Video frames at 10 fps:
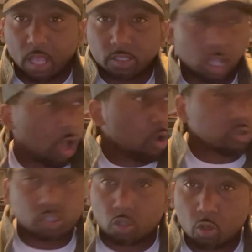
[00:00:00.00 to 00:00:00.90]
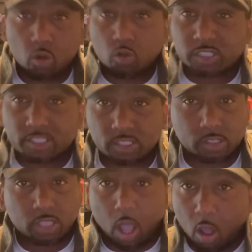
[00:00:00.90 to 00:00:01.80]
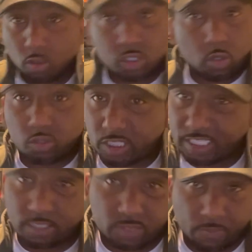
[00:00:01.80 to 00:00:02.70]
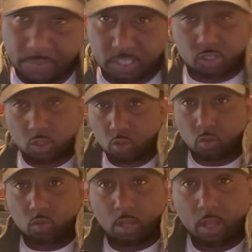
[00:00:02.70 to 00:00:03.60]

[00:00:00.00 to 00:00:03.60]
The whole school, the whole school system should be sued.